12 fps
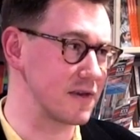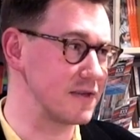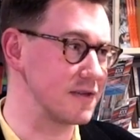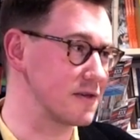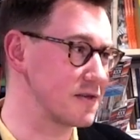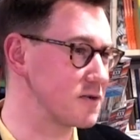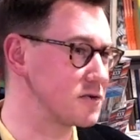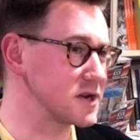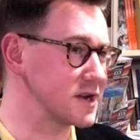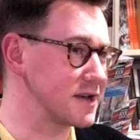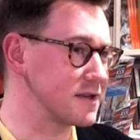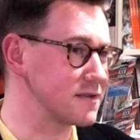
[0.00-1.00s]
He's a
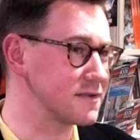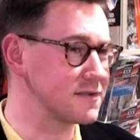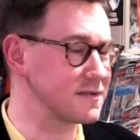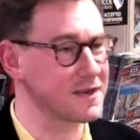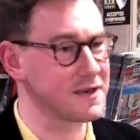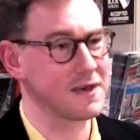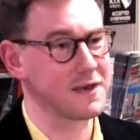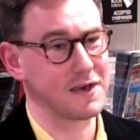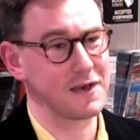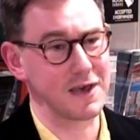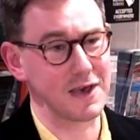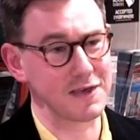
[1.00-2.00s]
socialist,
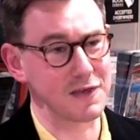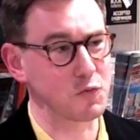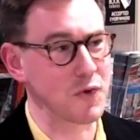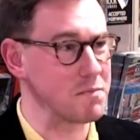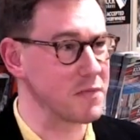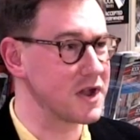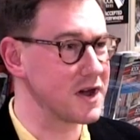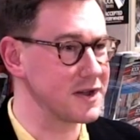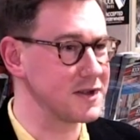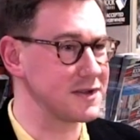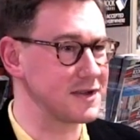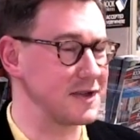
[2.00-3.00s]
he's a
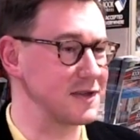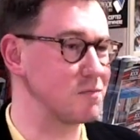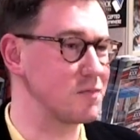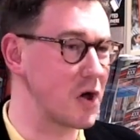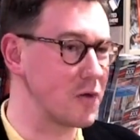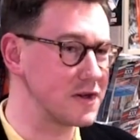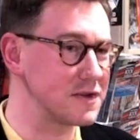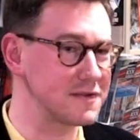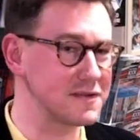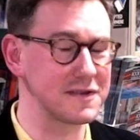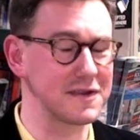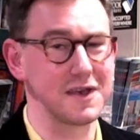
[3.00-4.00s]
Whitmanite, he's a
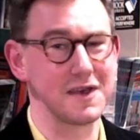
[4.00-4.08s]
poet,